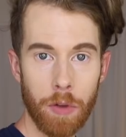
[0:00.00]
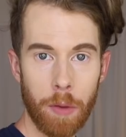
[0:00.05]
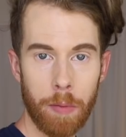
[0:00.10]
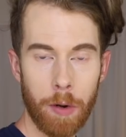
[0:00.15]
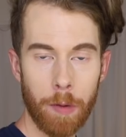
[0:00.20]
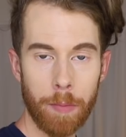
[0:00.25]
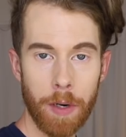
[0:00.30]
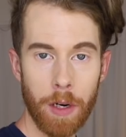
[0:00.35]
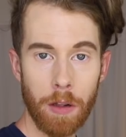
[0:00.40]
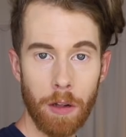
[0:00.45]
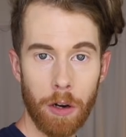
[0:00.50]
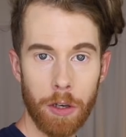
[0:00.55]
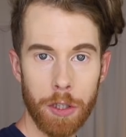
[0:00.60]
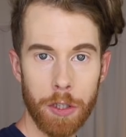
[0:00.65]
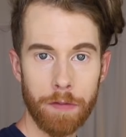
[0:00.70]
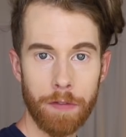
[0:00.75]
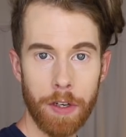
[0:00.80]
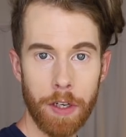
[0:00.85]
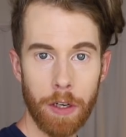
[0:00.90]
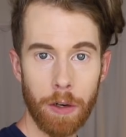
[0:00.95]
so I put them in a
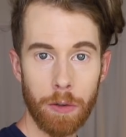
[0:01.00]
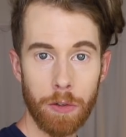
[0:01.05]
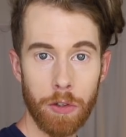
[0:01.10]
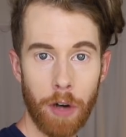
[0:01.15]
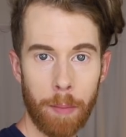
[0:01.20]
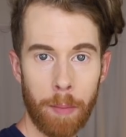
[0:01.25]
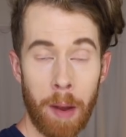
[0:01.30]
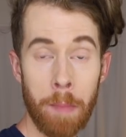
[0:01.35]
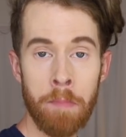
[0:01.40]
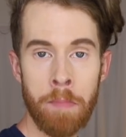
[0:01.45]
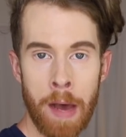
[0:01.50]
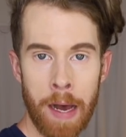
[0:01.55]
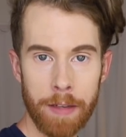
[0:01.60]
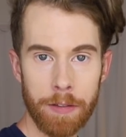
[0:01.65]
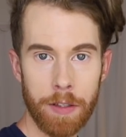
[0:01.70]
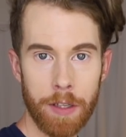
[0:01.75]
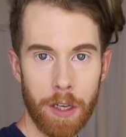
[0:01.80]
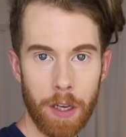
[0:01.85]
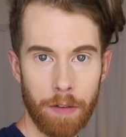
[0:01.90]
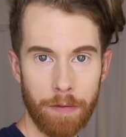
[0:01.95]
larger video and try my
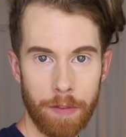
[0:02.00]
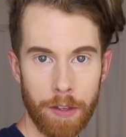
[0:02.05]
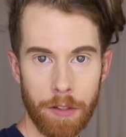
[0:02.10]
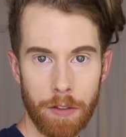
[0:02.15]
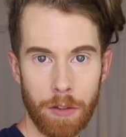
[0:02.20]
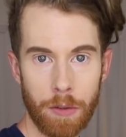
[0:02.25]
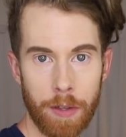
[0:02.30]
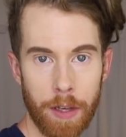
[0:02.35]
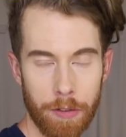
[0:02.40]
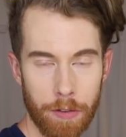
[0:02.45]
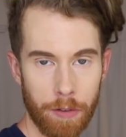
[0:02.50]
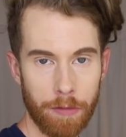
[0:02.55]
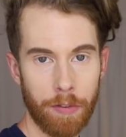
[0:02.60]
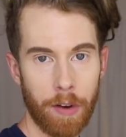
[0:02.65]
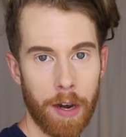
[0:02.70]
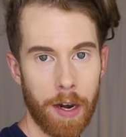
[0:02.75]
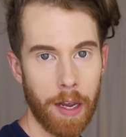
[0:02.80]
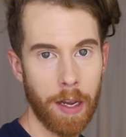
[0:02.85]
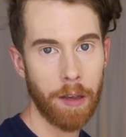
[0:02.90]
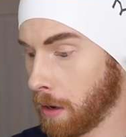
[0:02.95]
best to convince you that they're
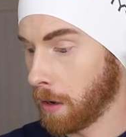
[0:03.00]
funny.